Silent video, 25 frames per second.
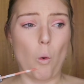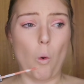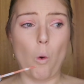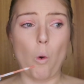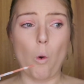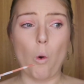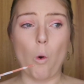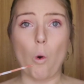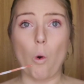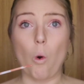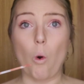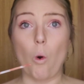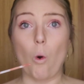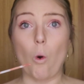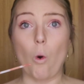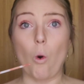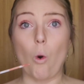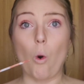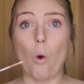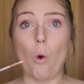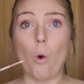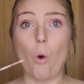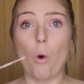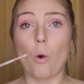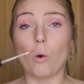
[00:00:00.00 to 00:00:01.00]

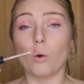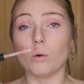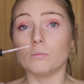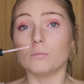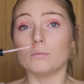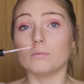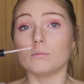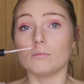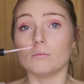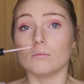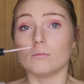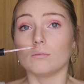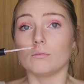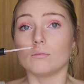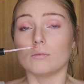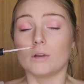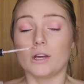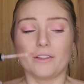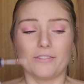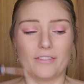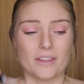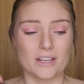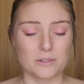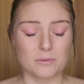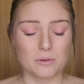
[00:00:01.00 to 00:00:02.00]
Oh,
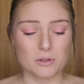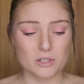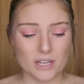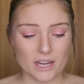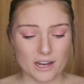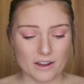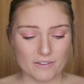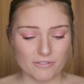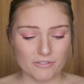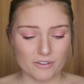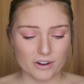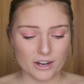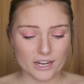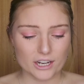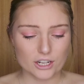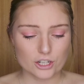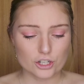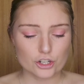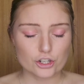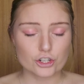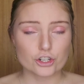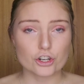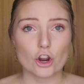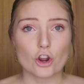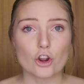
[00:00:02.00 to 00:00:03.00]
that smells like a freaking
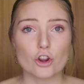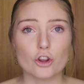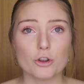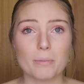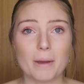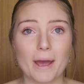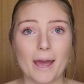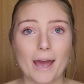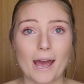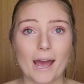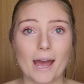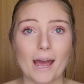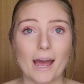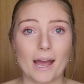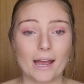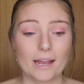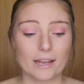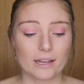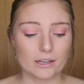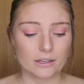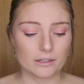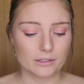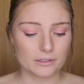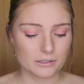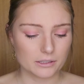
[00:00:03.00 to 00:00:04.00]
show
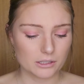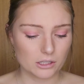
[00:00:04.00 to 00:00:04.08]
bag.